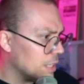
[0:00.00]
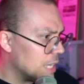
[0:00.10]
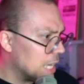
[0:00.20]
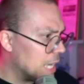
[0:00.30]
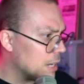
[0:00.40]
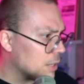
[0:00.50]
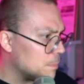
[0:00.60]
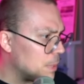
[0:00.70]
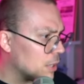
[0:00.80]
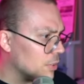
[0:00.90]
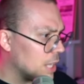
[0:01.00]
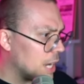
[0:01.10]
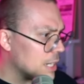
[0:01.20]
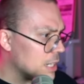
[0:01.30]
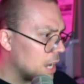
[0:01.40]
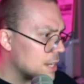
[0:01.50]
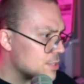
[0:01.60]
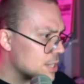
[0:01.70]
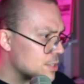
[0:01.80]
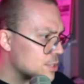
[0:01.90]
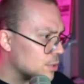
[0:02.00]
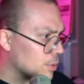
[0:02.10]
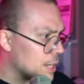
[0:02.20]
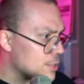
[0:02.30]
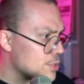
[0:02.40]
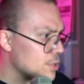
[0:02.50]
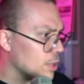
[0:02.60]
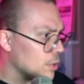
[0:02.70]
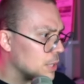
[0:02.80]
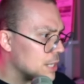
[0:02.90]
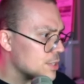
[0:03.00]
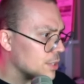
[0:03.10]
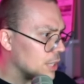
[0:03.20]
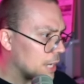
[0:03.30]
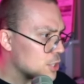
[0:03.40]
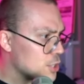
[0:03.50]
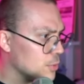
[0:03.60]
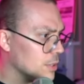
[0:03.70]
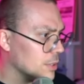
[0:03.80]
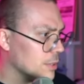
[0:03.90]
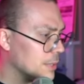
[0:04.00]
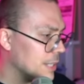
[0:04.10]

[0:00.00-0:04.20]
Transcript: Harry Pickle 99 says you're a pseudo intellectual.